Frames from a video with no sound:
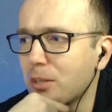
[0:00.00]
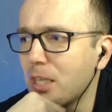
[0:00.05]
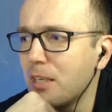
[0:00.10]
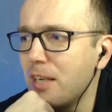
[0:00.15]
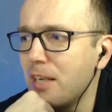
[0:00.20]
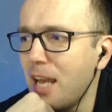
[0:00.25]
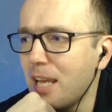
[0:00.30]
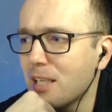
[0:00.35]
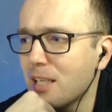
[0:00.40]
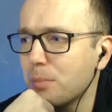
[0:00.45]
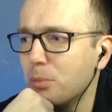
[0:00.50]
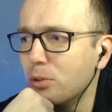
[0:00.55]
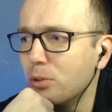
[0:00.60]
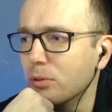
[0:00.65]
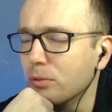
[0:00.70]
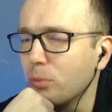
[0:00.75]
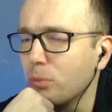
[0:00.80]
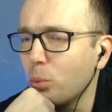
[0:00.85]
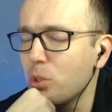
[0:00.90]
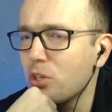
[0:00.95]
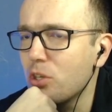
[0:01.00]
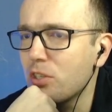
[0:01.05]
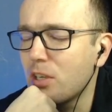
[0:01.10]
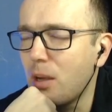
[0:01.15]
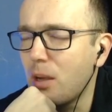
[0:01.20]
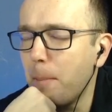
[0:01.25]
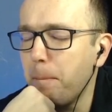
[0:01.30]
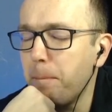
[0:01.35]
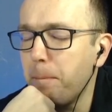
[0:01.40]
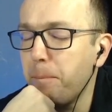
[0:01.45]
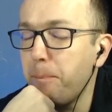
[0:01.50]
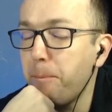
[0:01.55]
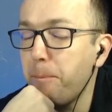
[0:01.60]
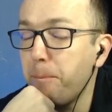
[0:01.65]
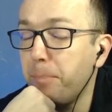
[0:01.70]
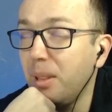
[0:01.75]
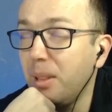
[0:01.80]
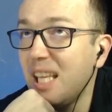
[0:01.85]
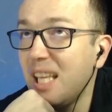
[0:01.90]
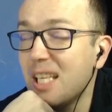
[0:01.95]
the next move, which is a
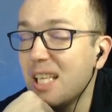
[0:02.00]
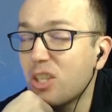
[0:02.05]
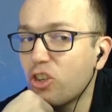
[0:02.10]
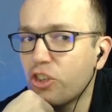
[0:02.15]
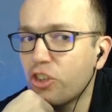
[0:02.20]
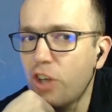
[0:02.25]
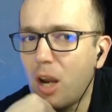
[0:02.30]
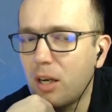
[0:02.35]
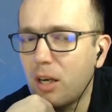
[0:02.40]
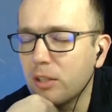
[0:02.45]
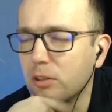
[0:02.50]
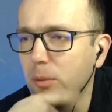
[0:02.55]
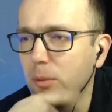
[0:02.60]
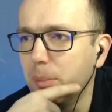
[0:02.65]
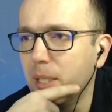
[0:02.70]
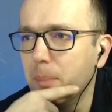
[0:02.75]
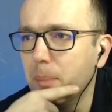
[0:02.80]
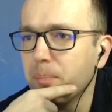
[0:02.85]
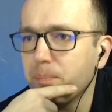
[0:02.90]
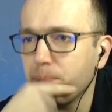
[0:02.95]
complete shocker to me.